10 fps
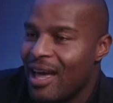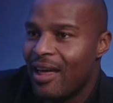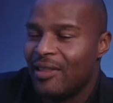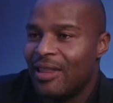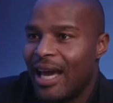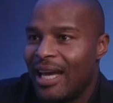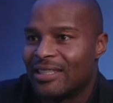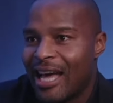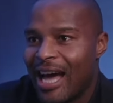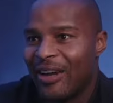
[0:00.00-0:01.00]
the
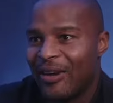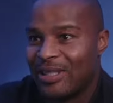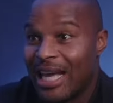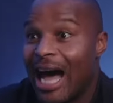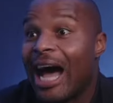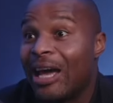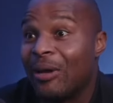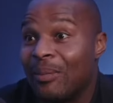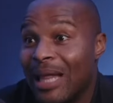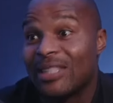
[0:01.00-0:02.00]
entire
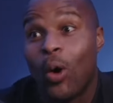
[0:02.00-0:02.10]
time, that's